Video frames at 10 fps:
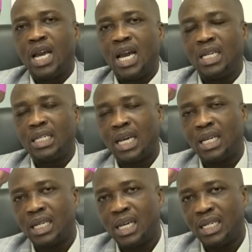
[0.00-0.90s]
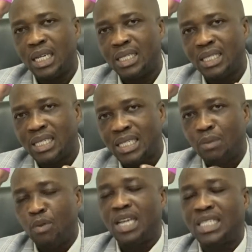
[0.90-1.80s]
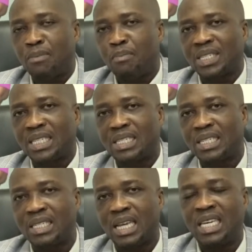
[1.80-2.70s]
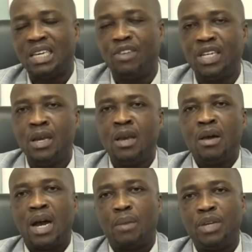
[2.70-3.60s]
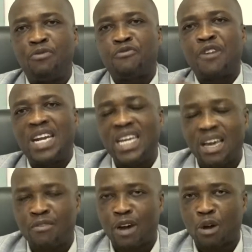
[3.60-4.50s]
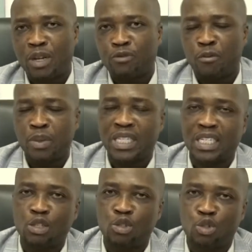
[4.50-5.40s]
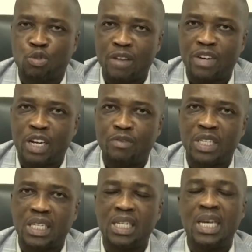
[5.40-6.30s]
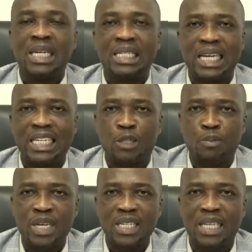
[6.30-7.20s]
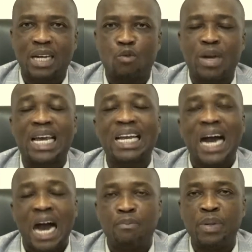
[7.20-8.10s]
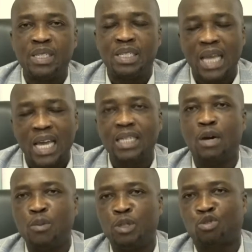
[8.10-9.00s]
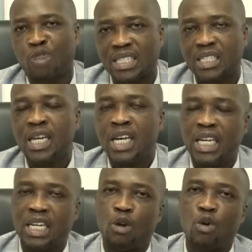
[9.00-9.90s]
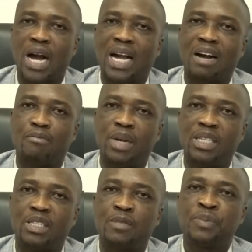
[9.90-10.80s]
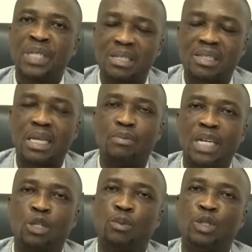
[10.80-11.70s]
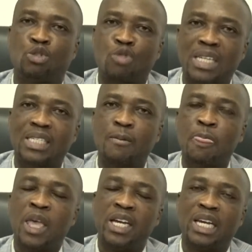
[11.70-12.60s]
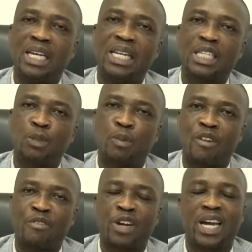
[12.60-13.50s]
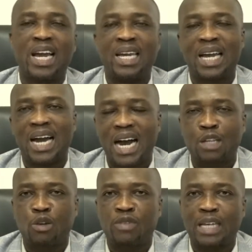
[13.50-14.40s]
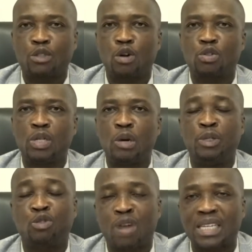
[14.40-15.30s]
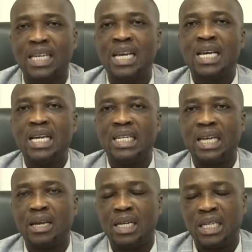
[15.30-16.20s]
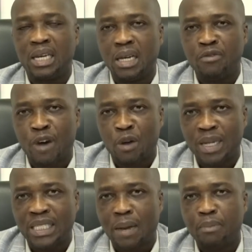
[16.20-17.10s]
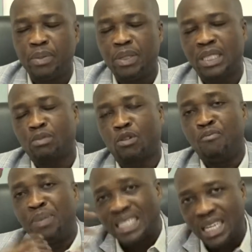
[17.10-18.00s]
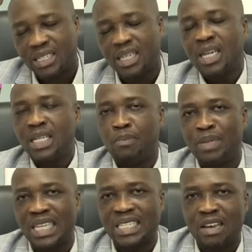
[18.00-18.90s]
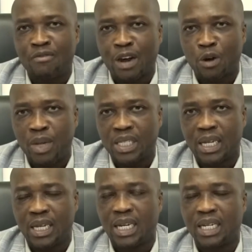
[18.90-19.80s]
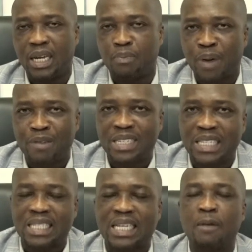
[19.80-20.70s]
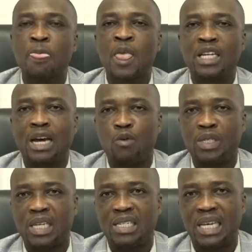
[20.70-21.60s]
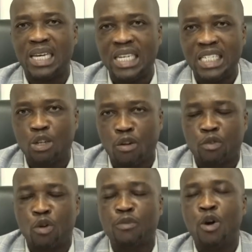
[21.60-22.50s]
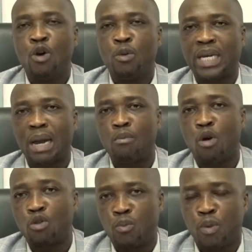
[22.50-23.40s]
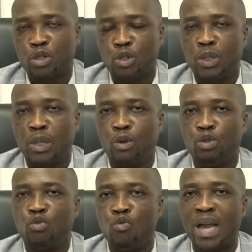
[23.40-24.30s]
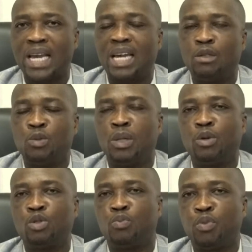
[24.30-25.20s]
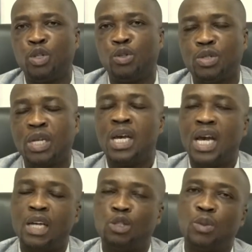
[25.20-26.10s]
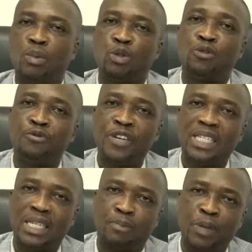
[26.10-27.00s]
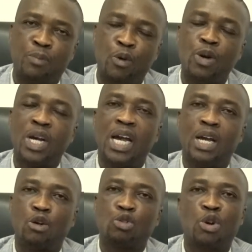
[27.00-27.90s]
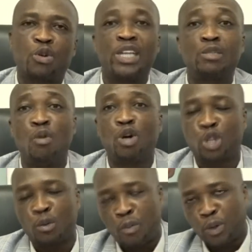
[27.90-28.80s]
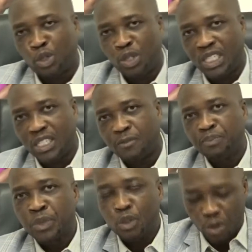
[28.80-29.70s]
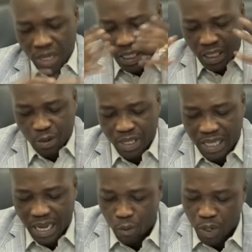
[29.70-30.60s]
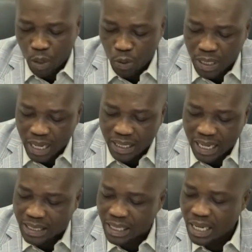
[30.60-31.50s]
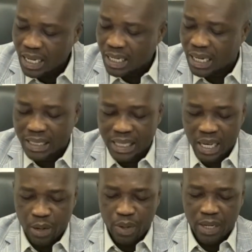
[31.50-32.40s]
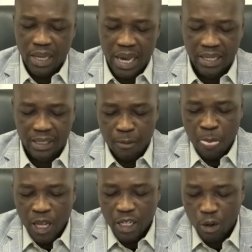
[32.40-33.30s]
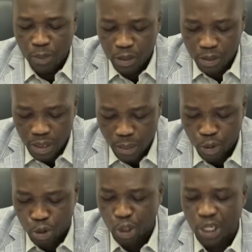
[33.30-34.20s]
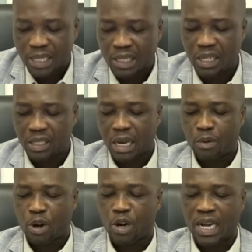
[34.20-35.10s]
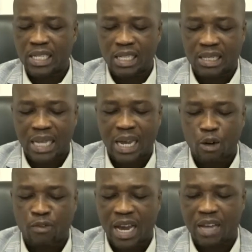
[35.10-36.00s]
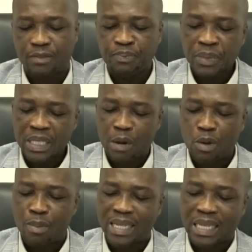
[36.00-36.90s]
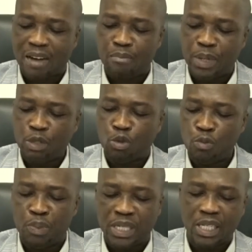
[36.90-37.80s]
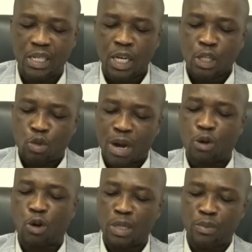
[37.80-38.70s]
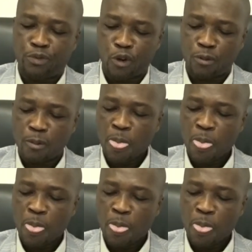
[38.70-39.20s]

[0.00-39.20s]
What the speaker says: and stimulating businesses and giving, friendly environment for businesses to thrive and everything, then it means that when that happens, then there will be trust in the local government system, and there will be trust in the leadership of Africa, and out of that also there will be trust in the environmental, in terms of business, the business environment, and then the private sector that we say is the engine of growth will become more robust to be able to work and to be able to produce and to be able to feed the people and also create more job opportunities. So it is critical we looked at that area. 8, there'll be social change that recognizes the side of life that we might have been too busy to acknowledge before.